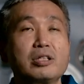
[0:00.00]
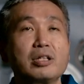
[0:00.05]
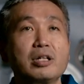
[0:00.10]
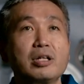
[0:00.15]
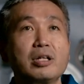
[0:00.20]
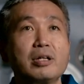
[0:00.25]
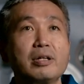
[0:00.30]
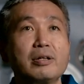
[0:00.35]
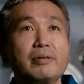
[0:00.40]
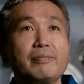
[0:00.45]

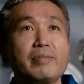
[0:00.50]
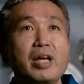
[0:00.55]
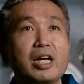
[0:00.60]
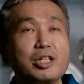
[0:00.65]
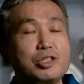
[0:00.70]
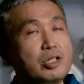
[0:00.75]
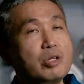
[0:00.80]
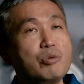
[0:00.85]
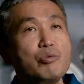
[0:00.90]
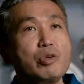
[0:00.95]

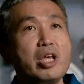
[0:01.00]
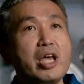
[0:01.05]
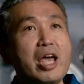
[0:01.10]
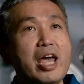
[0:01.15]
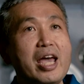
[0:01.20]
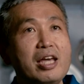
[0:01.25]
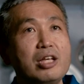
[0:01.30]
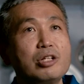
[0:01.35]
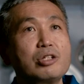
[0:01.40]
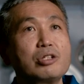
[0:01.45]
actually we
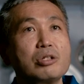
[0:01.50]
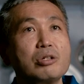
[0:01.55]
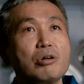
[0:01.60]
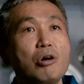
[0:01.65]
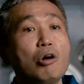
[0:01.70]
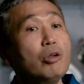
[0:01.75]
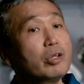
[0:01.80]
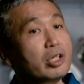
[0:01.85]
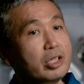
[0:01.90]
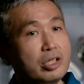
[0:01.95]
ate
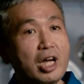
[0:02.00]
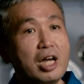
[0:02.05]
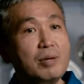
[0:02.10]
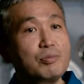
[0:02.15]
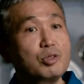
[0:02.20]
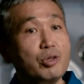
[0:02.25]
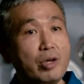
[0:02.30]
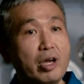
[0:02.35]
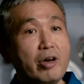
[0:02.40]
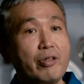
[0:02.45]
all the
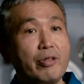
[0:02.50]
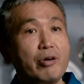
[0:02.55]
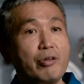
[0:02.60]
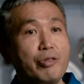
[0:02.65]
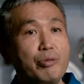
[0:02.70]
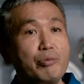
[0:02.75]
time together,